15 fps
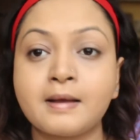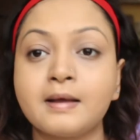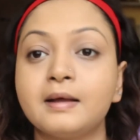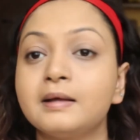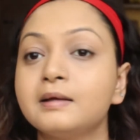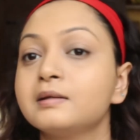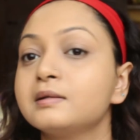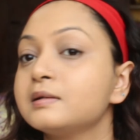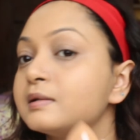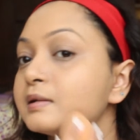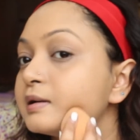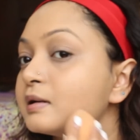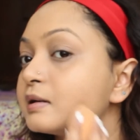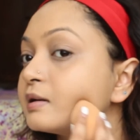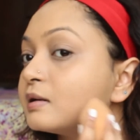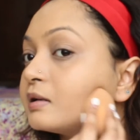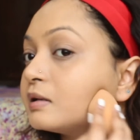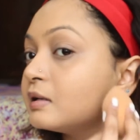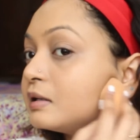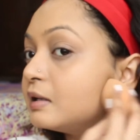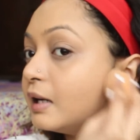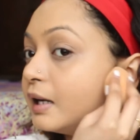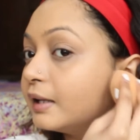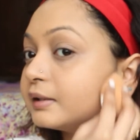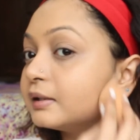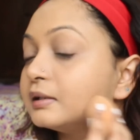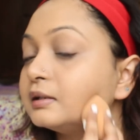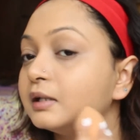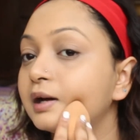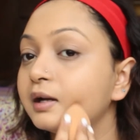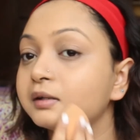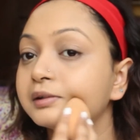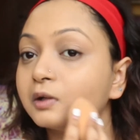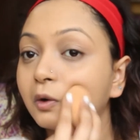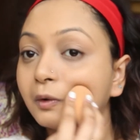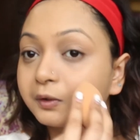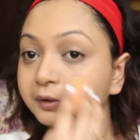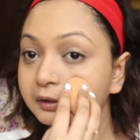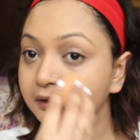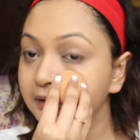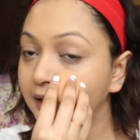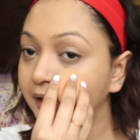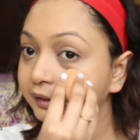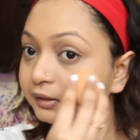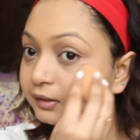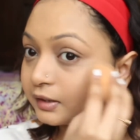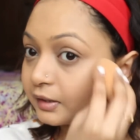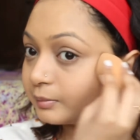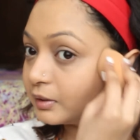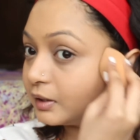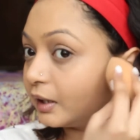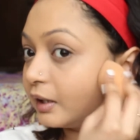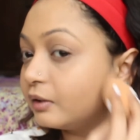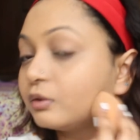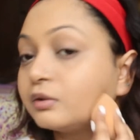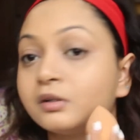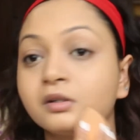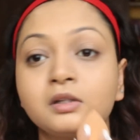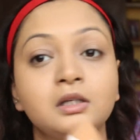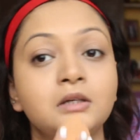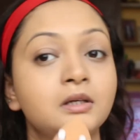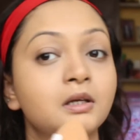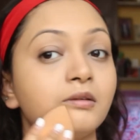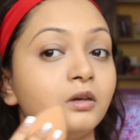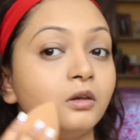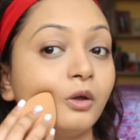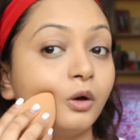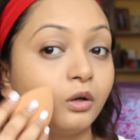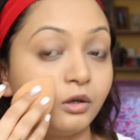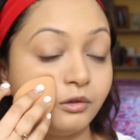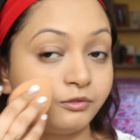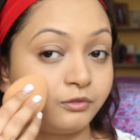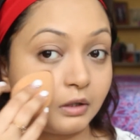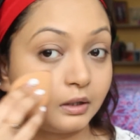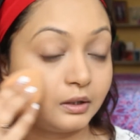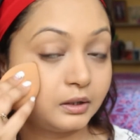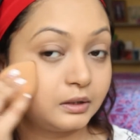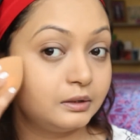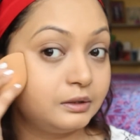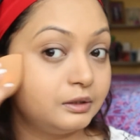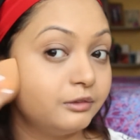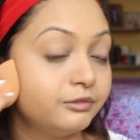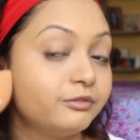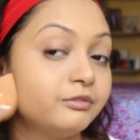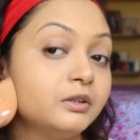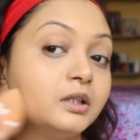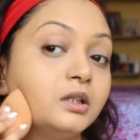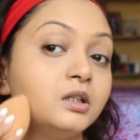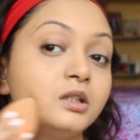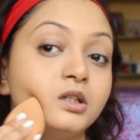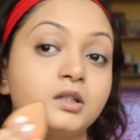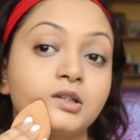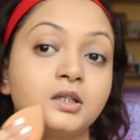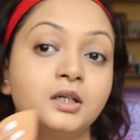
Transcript: And as it does oxidizes, but I don't see a lot of difference